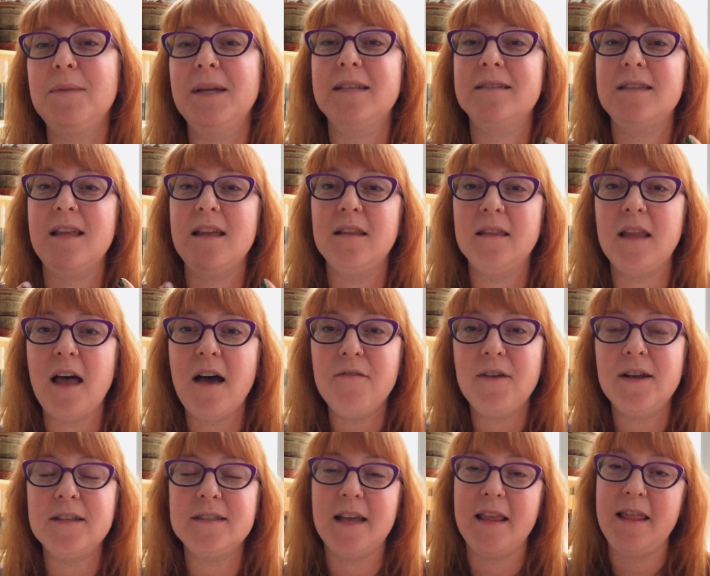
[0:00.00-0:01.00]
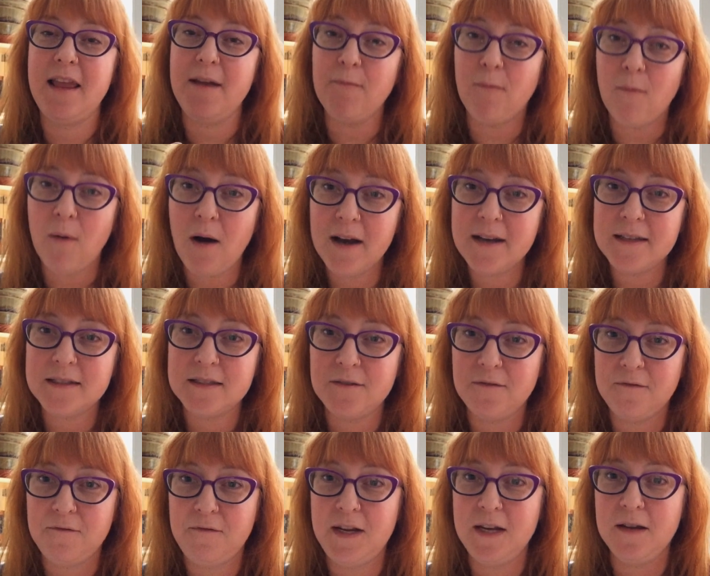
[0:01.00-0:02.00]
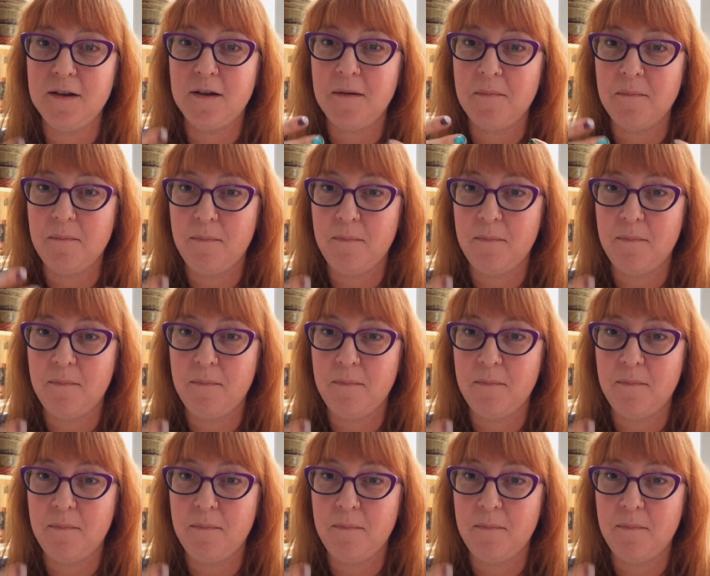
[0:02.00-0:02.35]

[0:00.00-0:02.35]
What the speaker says: because they love us and they want us to feel